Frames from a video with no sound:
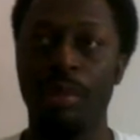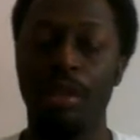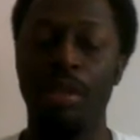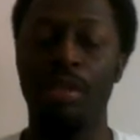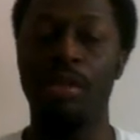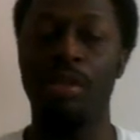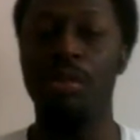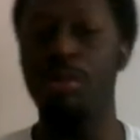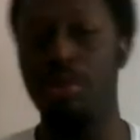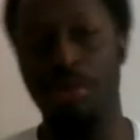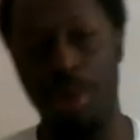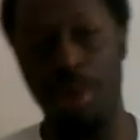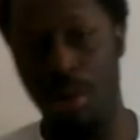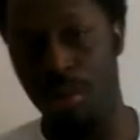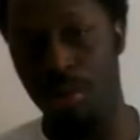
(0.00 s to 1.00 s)
it's who
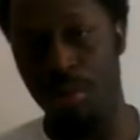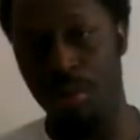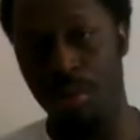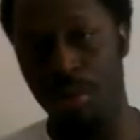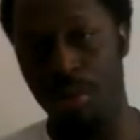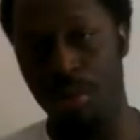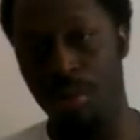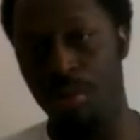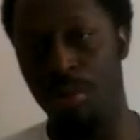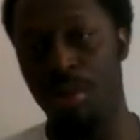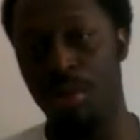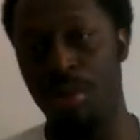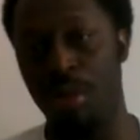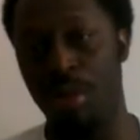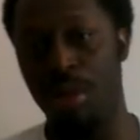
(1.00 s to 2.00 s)
you know,
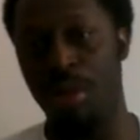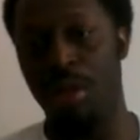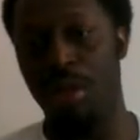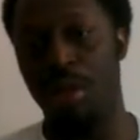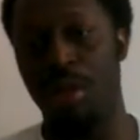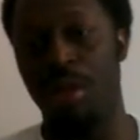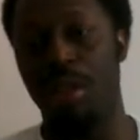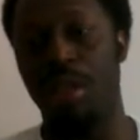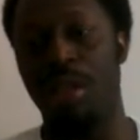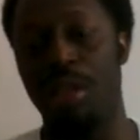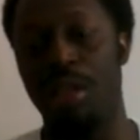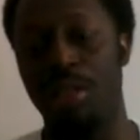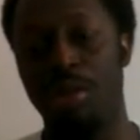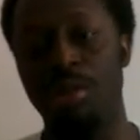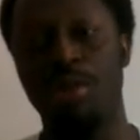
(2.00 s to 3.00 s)

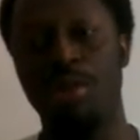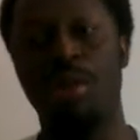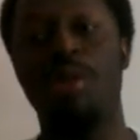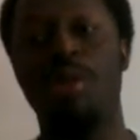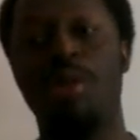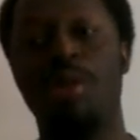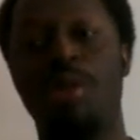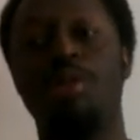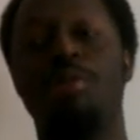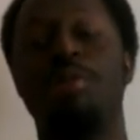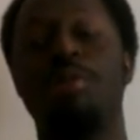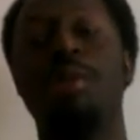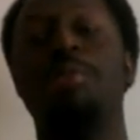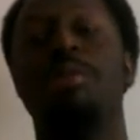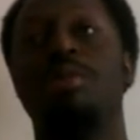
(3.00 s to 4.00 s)
and it's who those
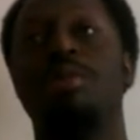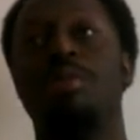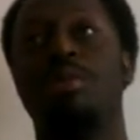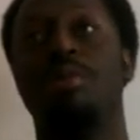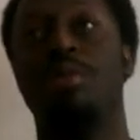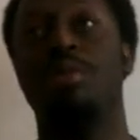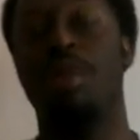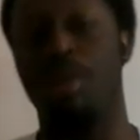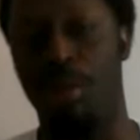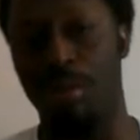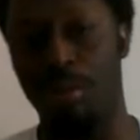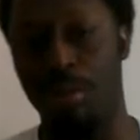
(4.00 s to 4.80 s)
people know.